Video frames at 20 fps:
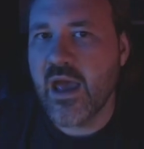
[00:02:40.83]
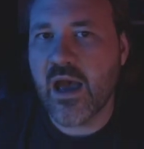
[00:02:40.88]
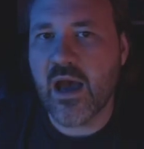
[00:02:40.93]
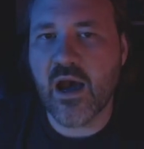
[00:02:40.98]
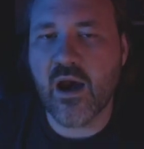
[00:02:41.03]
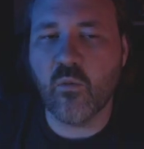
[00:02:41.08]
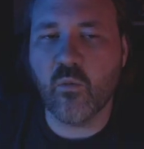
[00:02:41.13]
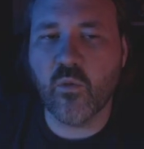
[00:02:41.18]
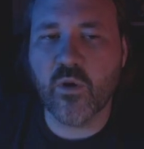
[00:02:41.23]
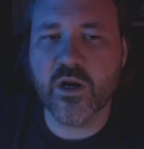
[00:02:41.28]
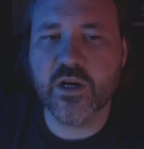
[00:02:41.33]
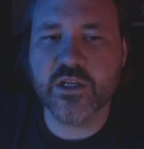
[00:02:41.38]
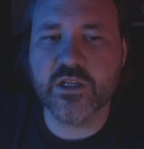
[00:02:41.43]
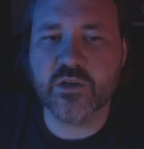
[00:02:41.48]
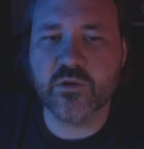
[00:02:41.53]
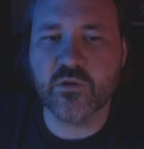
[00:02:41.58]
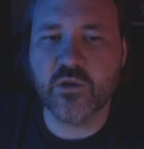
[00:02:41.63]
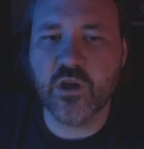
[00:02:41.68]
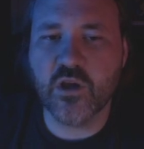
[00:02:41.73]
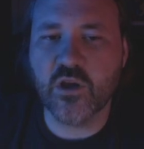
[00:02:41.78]
Uh,
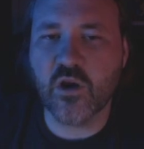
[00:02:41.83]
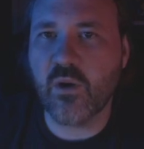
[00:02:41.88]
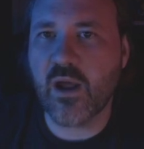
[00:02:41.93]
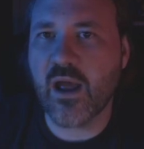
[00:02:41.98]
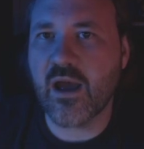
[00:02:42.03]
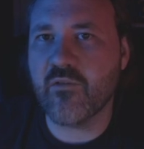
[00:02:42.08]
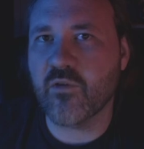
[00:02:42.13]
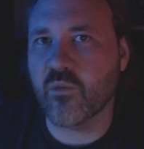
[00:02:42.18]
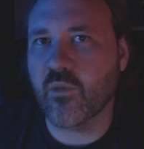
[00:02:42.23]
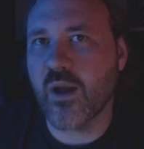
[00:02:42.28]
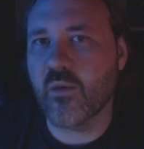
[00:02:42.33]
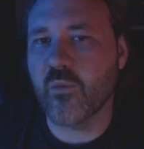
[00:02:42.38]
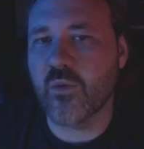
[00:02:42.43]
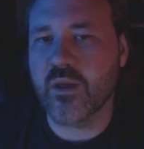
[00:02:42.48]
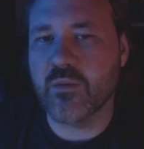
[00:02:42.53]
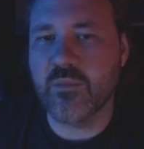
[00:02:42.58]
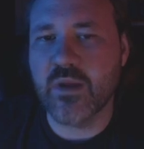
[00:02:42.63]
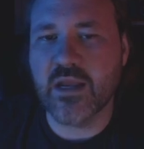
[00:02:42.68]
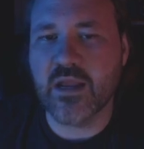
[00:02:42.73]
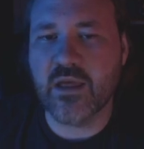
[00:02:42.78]
whereas you don't have a
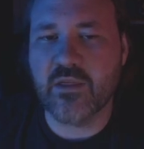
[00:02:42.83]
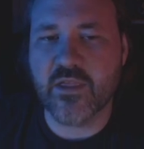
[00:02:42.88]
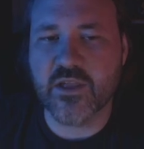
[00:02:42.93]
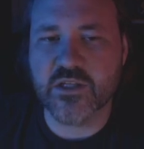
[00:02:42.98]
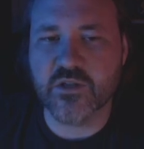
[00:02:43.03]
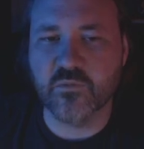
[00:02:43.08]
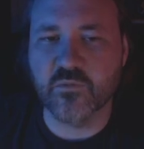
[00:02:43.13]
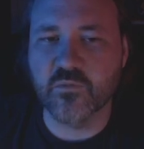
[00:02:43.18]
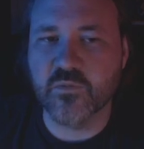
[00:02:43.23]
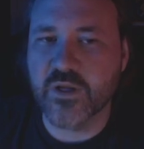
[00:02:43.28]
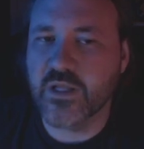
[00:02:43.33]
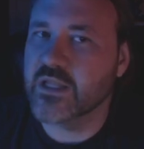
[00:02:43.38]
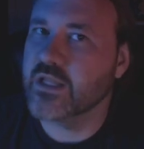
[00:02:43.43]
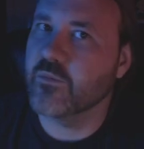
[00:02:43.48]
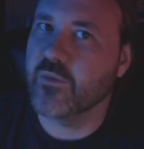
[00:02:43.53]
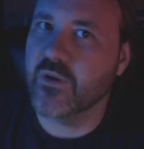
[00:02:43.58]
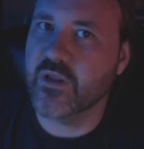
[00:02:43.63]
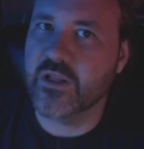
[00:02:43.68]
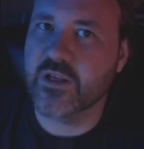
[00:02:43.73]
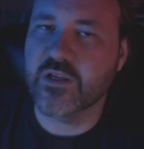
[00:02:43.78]
right-wing media that's really
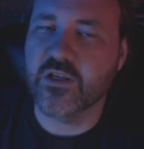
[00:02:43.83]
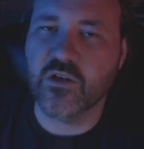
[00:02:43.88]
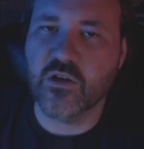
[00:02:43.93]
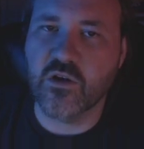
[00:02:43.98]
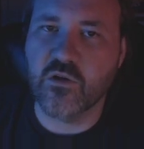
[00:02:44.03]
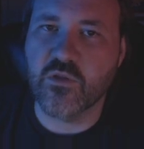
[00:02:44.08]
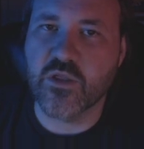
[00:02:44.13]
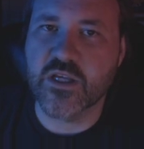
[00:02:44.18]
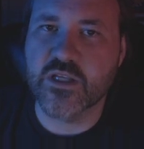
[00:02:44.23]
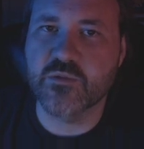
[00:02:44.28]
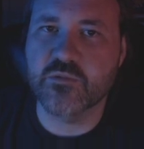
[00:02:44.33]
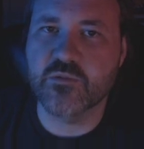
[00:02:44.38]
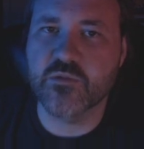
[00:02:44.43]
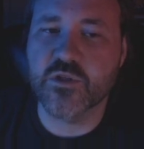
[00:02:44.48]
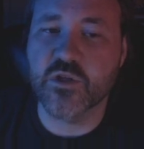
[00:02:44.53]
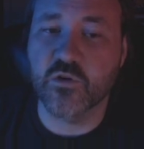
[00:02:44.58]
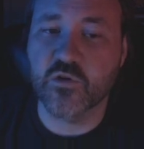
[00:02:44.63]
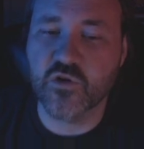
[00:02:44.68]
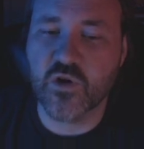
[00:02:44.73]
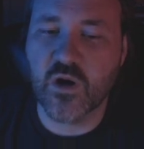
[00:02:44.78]
willing to do this.
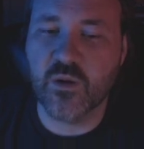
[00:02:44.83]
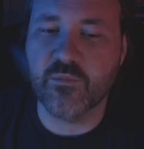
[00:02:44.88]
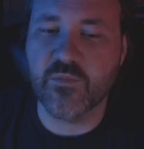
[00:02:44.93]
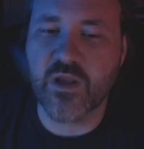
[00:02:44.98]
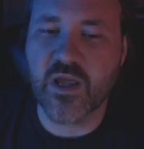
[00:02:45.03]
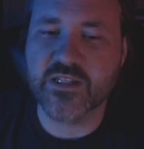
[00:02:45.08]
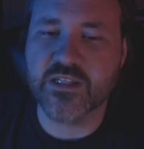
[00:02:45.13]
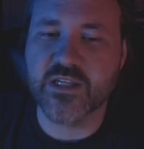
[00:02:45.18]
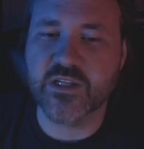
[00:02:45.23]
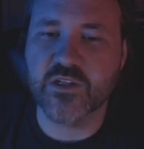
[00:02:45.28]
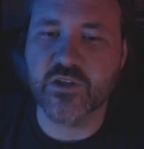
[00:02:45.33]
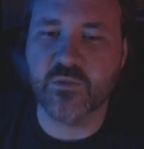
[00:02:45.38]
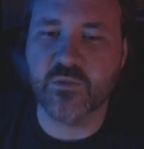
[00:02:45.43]
So Trump does it